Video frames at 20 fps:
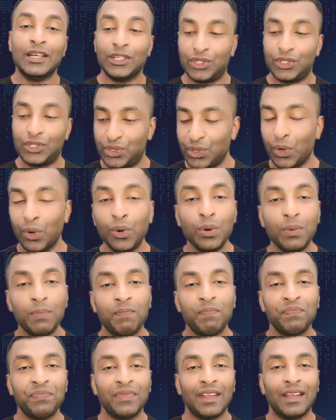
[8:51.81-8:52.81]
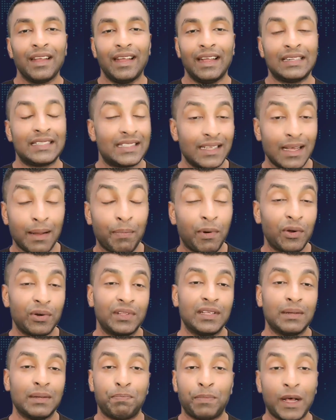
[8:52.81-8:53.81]
So it's
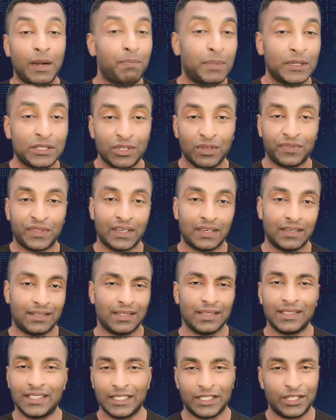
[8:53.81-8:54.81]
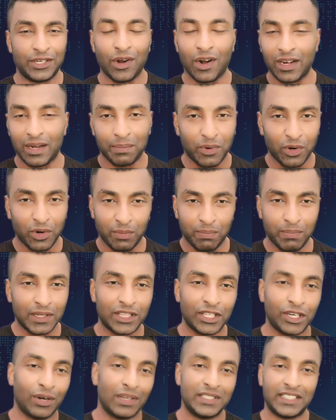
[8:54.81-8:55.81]
about the purpose of the research. It's not about
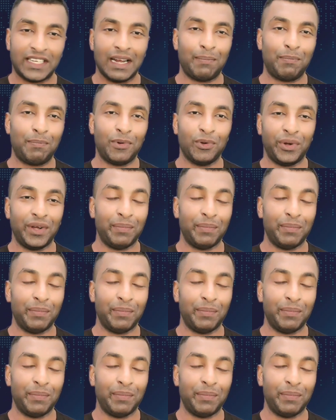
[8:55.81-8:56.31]
methodological